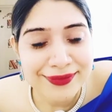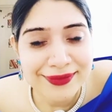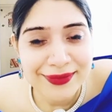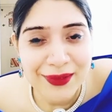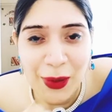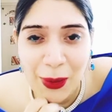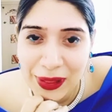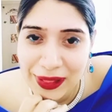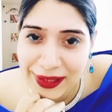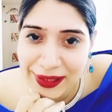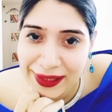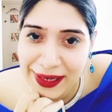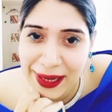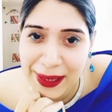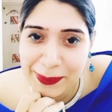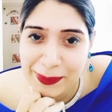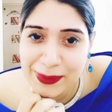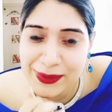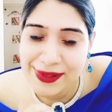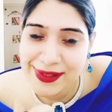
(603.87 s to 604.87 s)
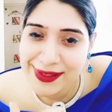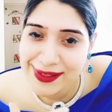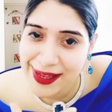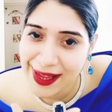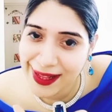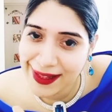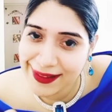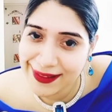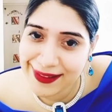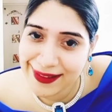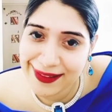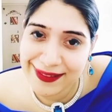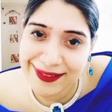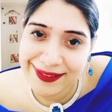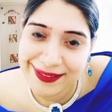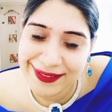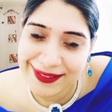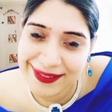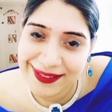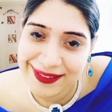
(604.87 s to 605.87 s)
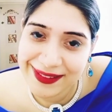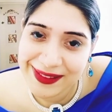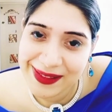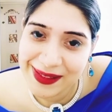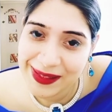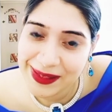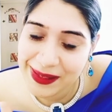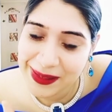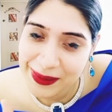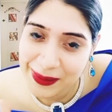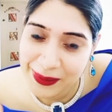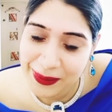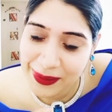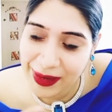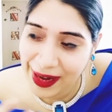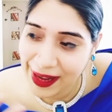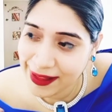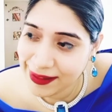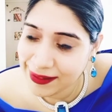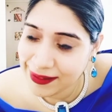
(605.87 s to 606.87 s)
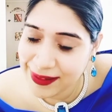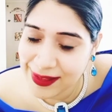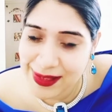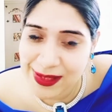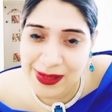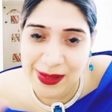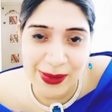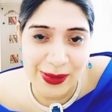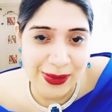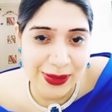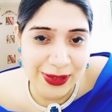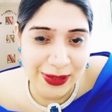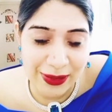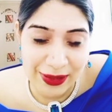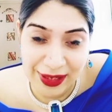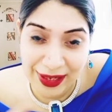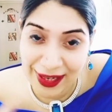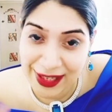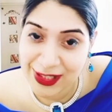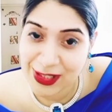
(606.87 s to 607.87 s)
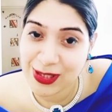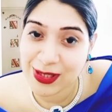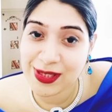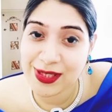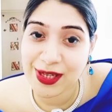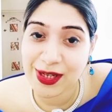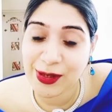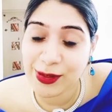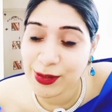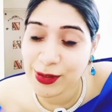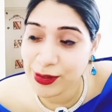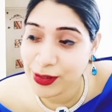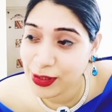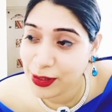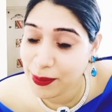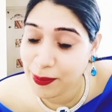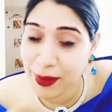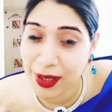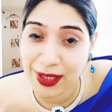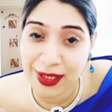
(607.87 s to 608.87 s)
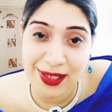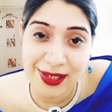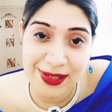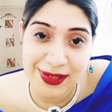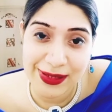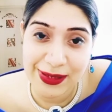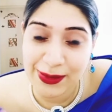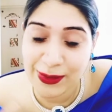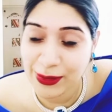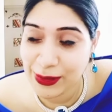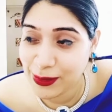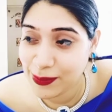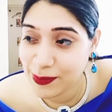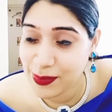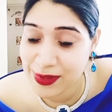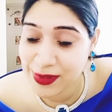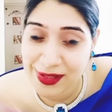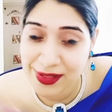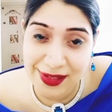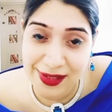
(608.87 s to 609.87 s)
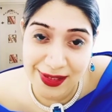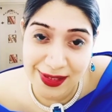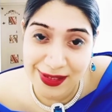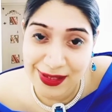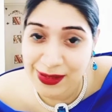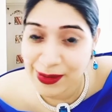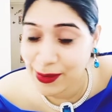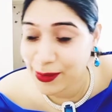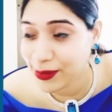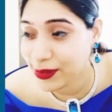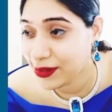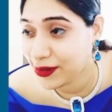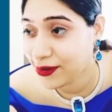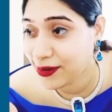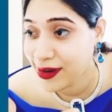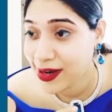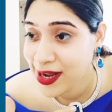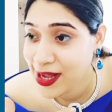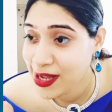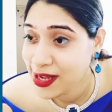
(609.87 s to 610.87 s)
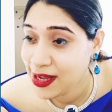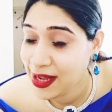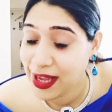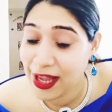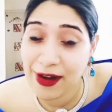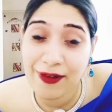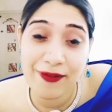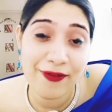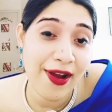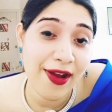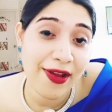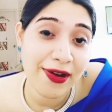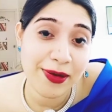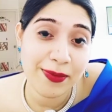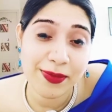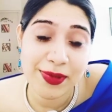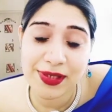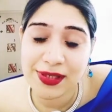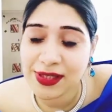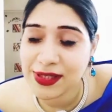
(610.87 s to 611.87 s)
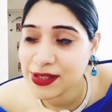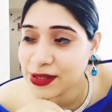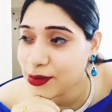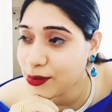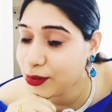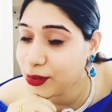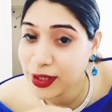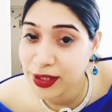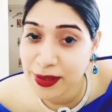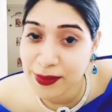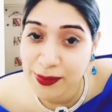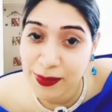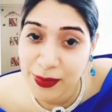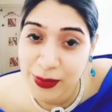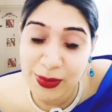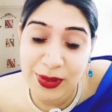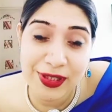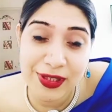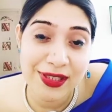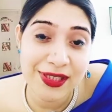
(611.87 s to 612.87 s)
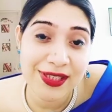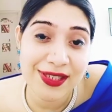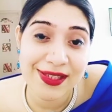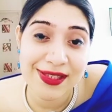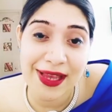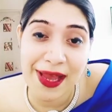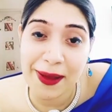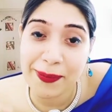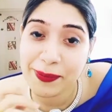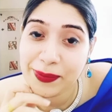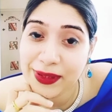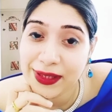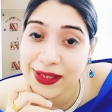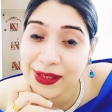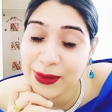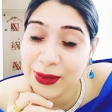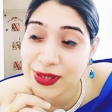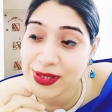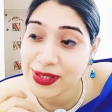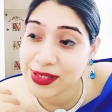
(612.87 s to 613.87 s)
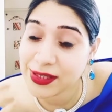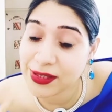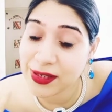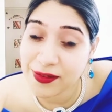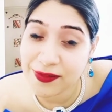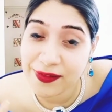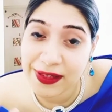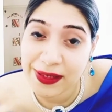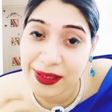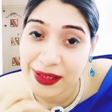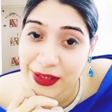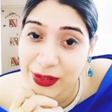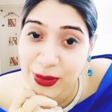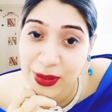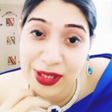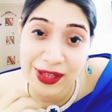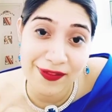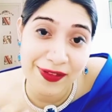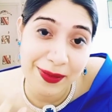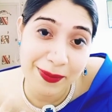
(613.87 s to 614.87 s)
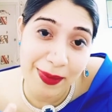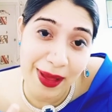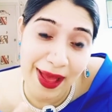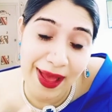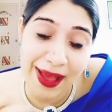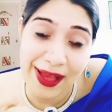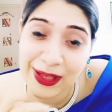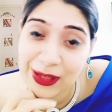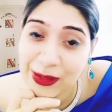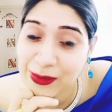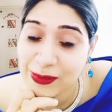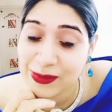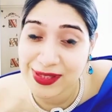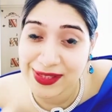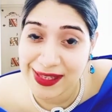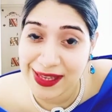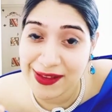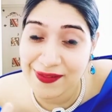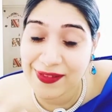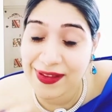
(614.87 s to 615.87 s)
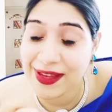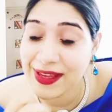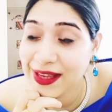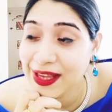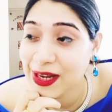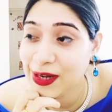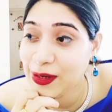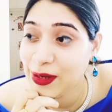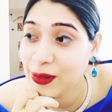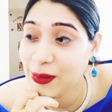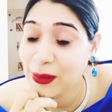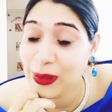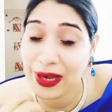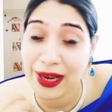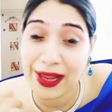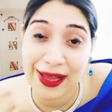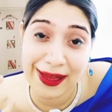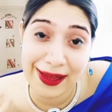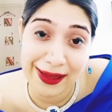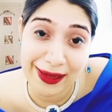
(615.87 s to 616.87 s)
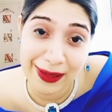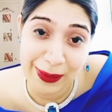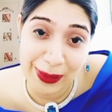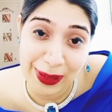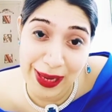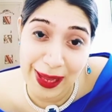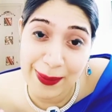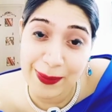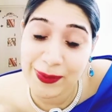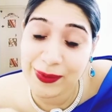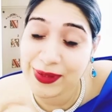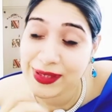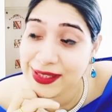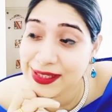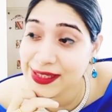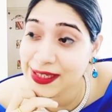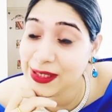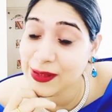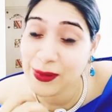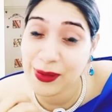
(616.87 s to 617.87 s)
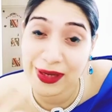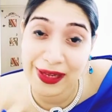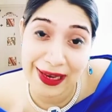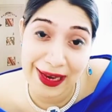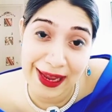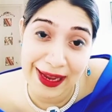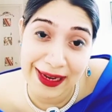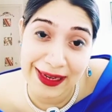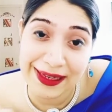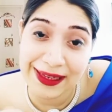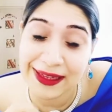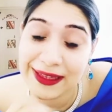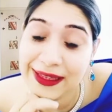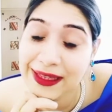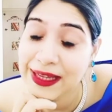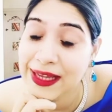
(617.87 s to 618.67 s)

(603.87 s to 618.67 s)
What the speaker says: All that happens, and then your health is good, your connections are good, your money is good, your business is good, your environment is good, your community is happy, you're serving, you're giving back, you're receiving, and you're collaborating, you're aligning,